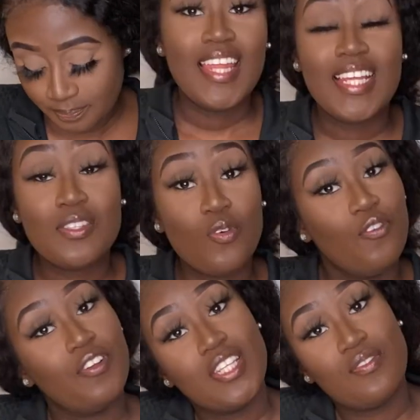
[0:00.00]
And that's all
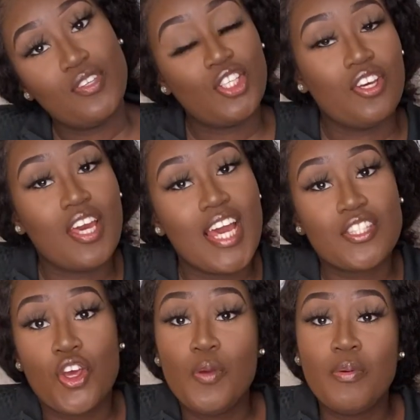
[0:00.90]
for this video, guys.
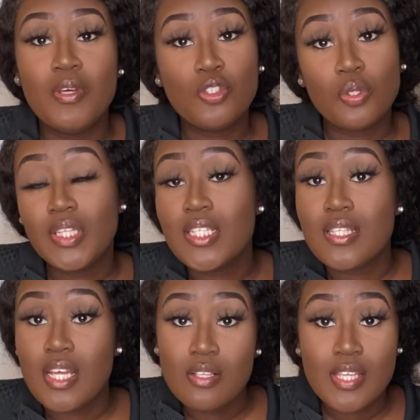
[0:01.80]
I hope you enjoyed this
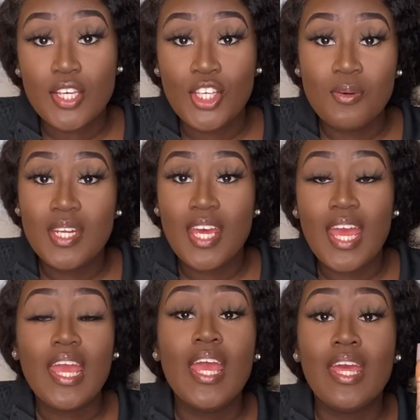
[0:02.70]
nail tech
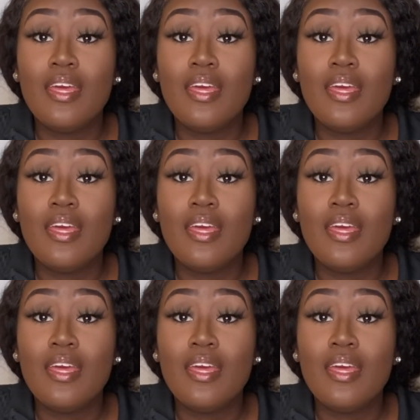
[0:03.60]
Q&A.